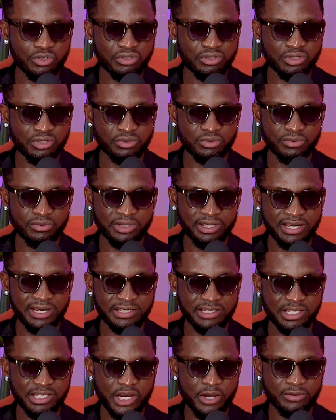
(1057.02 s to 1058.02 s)
to
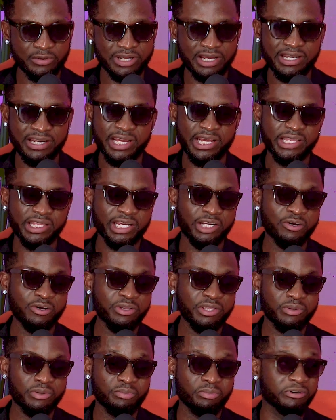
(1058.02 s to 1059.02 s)
getting no's, and they're not
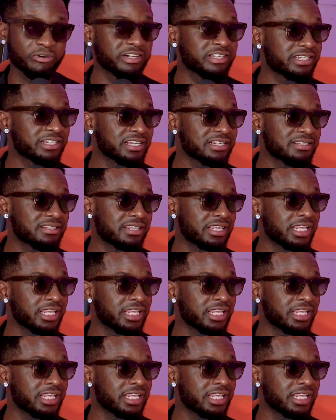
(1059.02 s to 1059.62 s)
the prettiest thing.